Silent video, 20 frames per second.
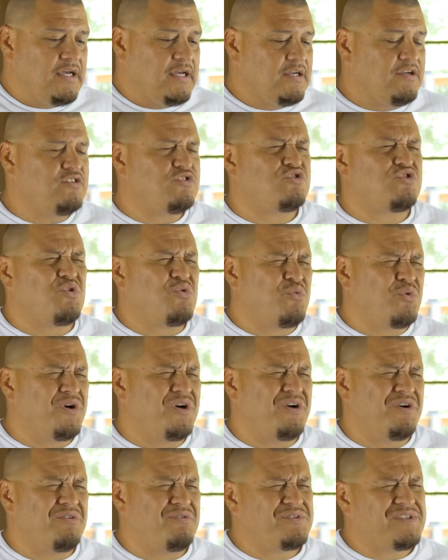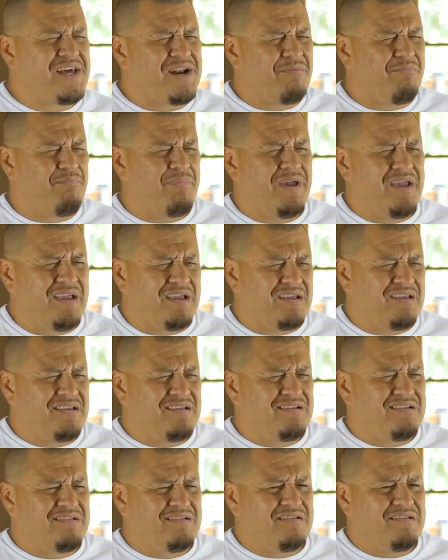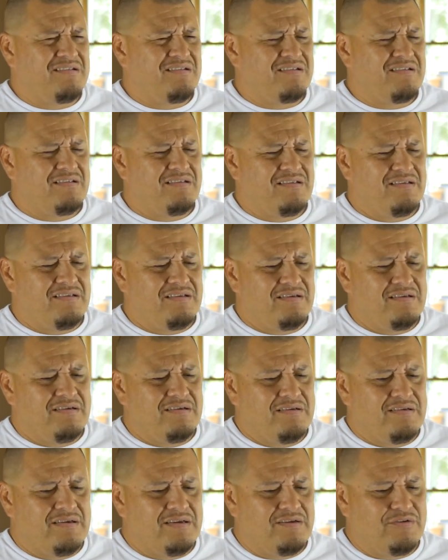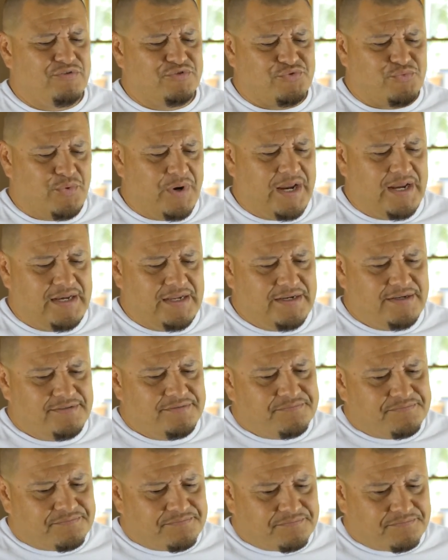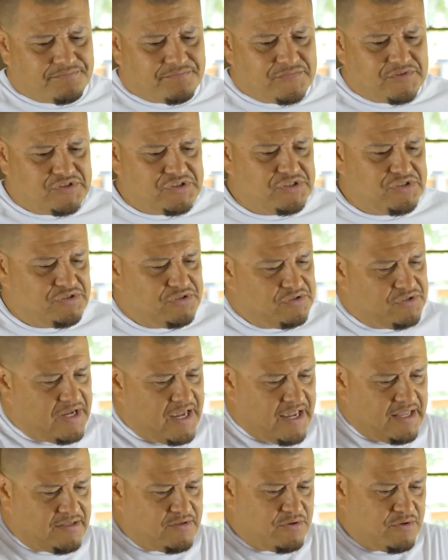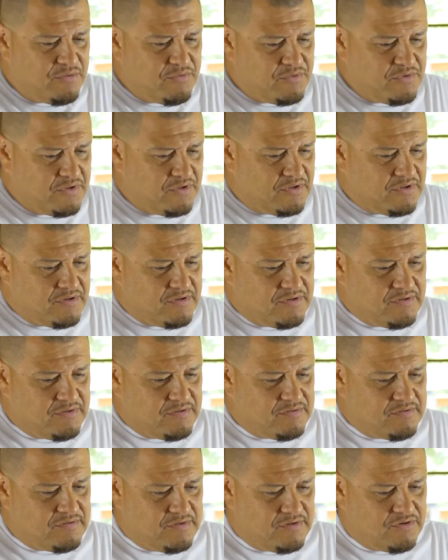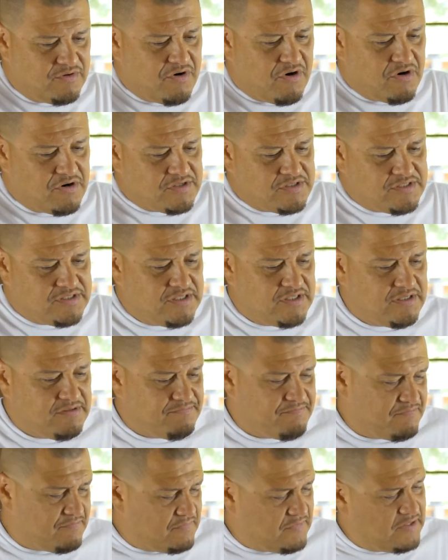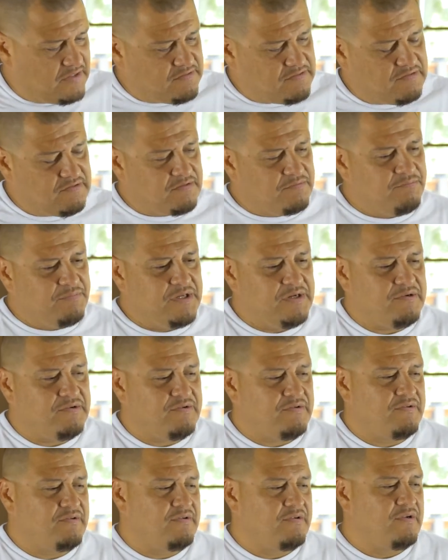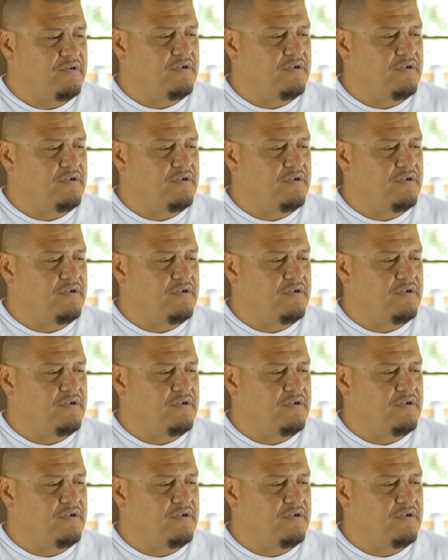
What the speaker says: It was so weird. It was at a bank. It was raining. She handed over the little car seat. I took Mijo.